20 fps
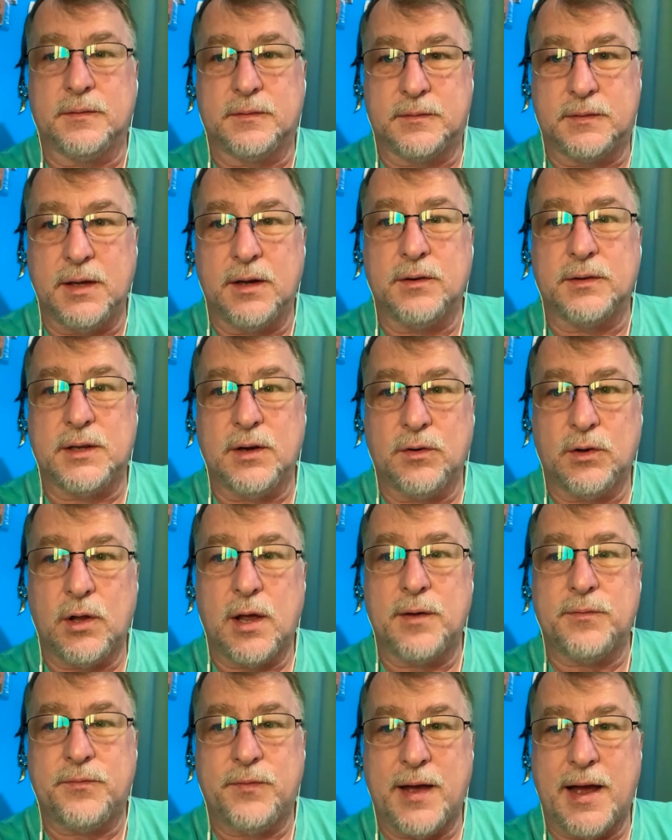they're a
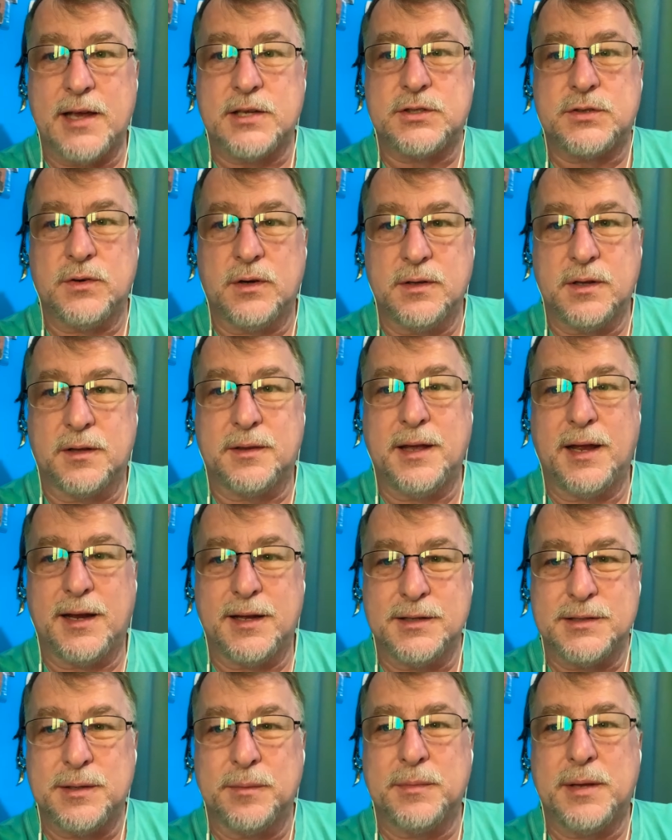lot faster on the
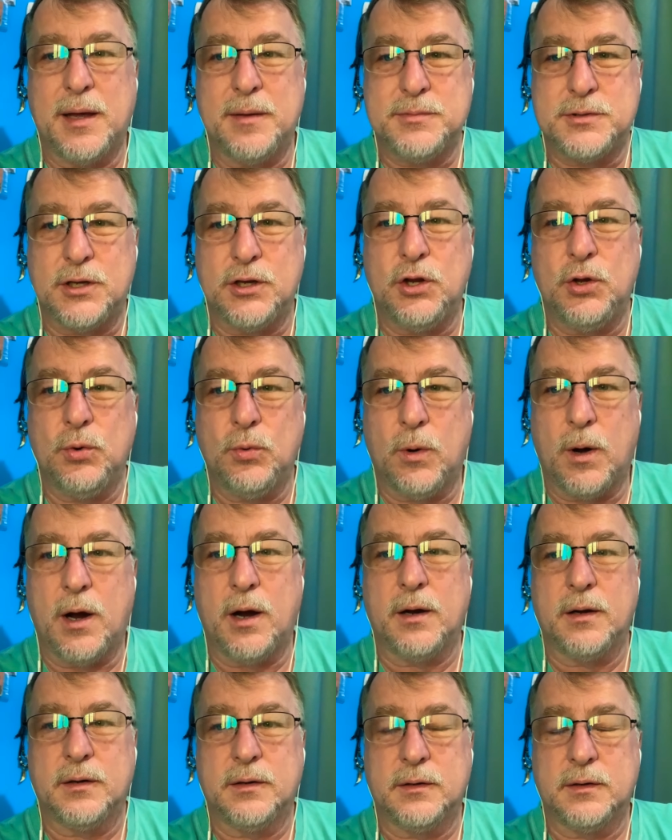thinking sometimes than you
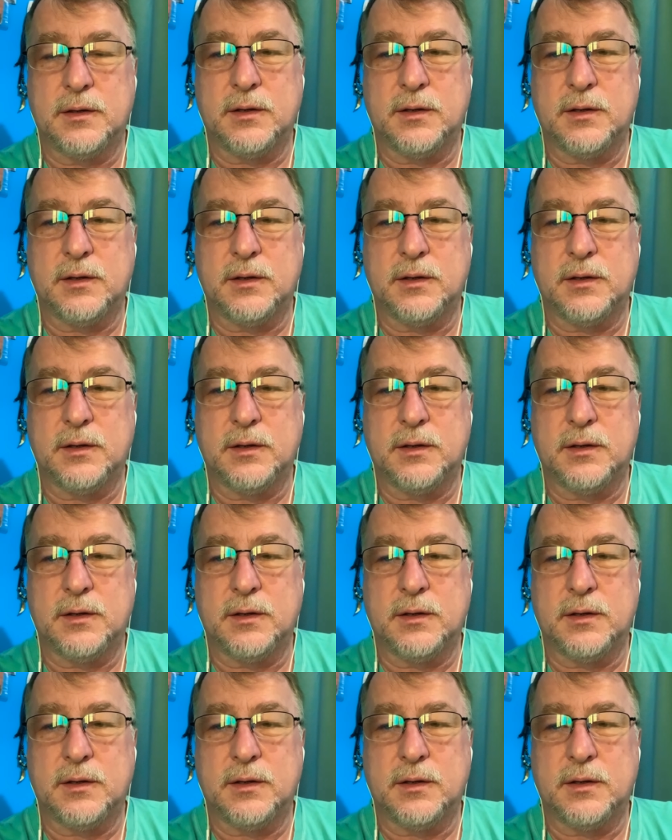are,